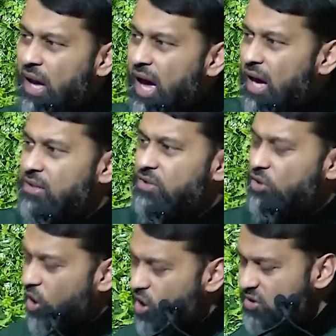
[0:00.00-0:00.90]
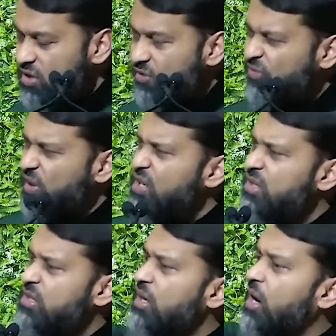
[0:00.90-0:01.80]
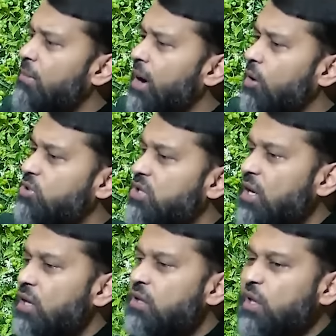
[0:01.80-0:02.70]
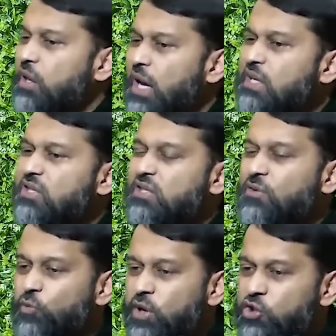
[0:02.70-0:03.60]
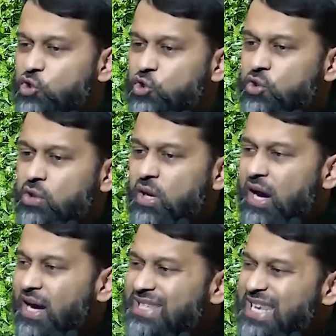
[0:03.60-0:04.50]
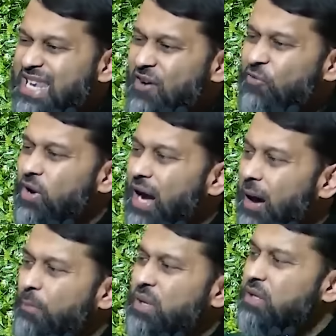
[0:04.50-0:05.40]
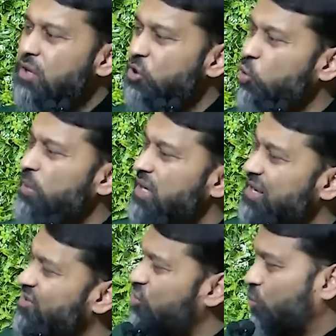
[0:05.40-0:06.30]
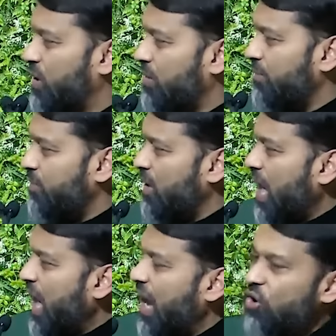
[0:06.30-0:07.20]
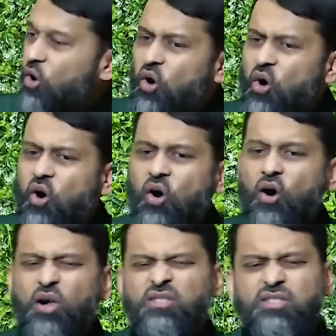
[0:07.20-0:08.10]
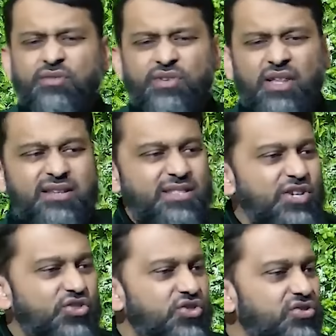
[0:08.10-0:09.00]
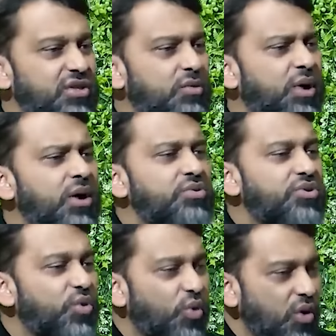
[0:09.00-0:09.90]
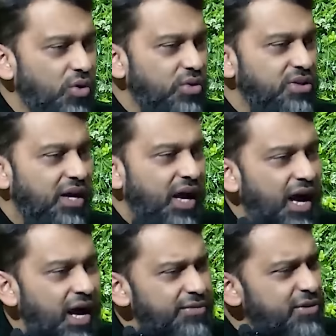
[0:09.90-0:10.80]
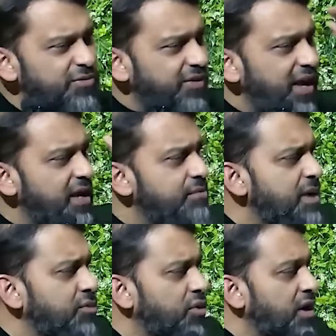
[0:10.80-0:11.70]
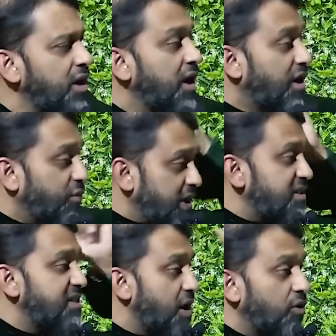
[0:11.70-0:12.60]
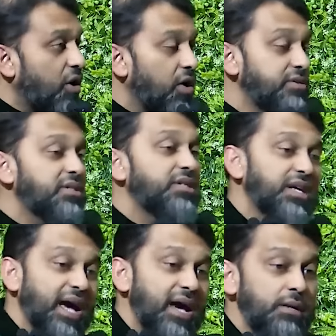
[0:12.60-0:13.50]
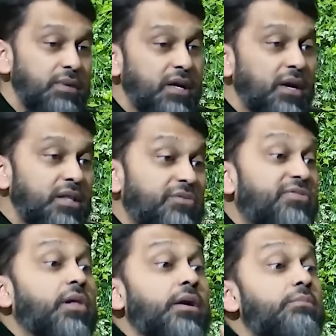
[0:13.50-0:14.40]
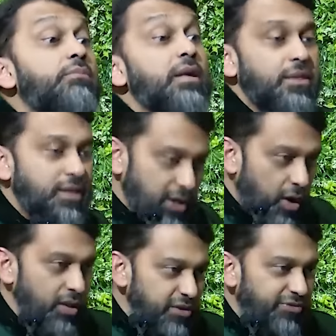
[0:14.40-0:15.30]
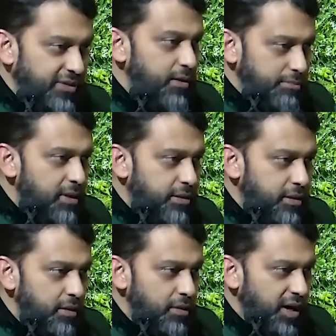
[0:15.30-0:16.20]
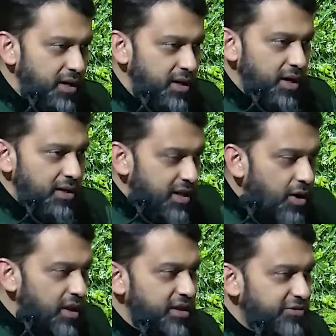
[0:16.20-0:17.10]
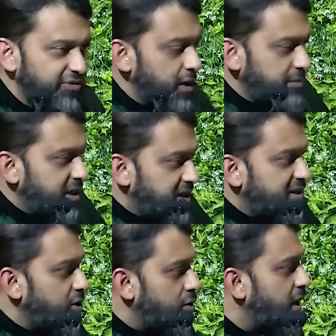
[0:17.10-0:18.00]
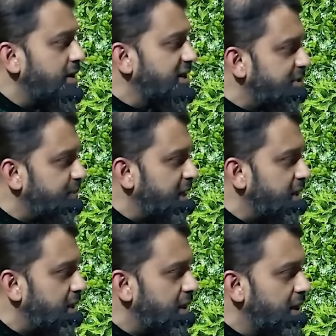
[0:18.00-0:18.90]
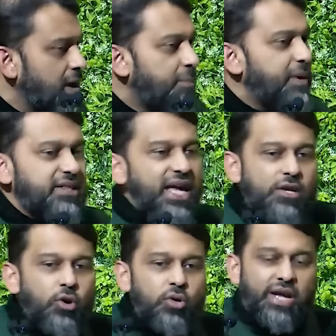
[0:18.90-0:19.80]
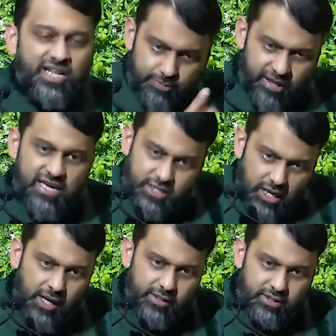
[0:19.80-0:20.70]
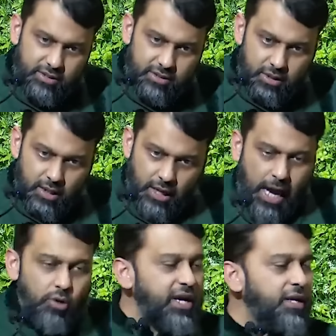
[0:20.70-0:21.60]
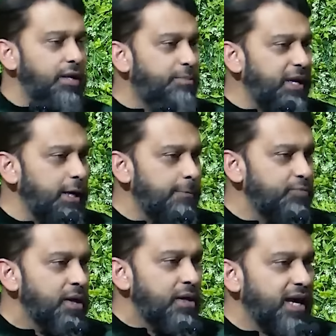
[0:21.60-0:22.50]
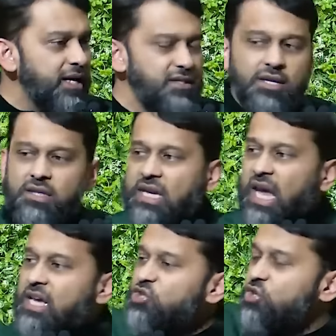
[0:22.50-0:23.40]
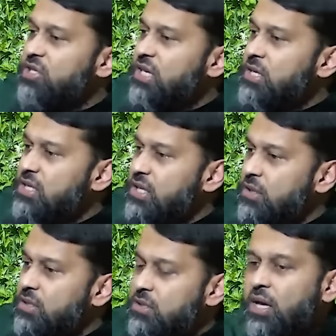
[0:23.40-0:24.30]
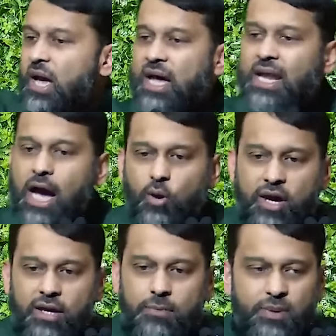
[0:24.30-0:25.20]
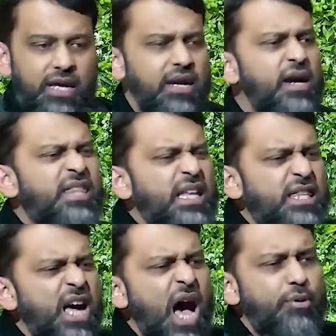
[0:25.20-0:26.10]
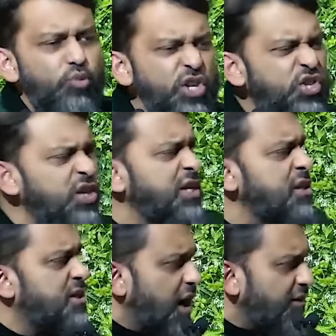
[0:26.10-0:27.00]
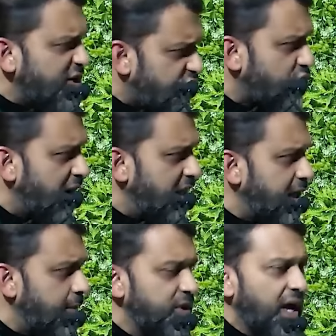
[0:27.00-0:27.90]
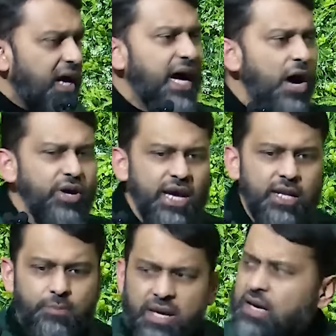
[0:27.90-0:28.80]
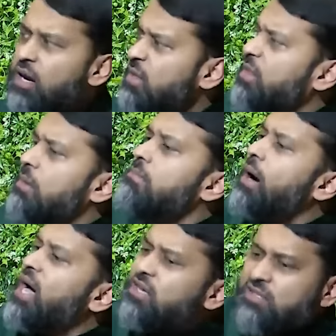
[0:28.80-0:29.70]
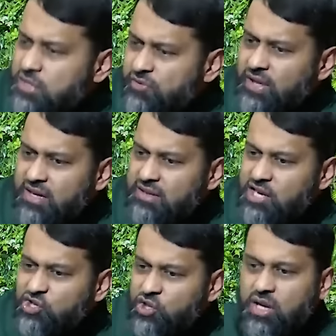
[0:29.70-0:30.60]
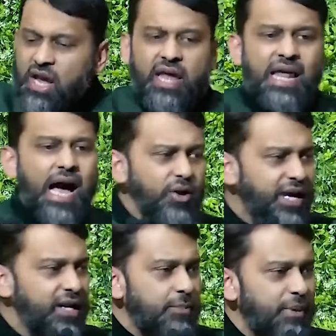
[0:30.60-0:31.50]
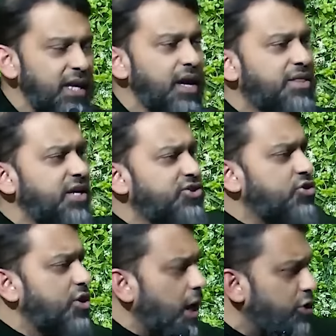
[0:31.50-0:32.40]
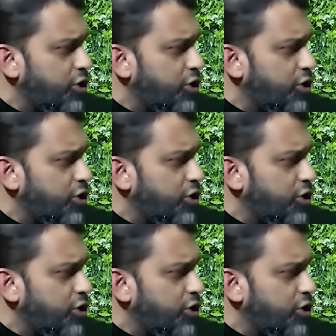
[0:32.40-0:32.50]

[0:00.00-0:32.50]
and caused a flood to come out, the likes of which has never happened in human history. And all civilizations around the world have a vague memory of what is now called in the academy the flood myth. They call it a flood myth, right? They call it a flood myth because they don't know how to explain it. But they don't explain to us how can it be that the ancient Indians and how can it be that the Aborigines of Australia and how can it be that the Mayan civilization and how can it be that Judeo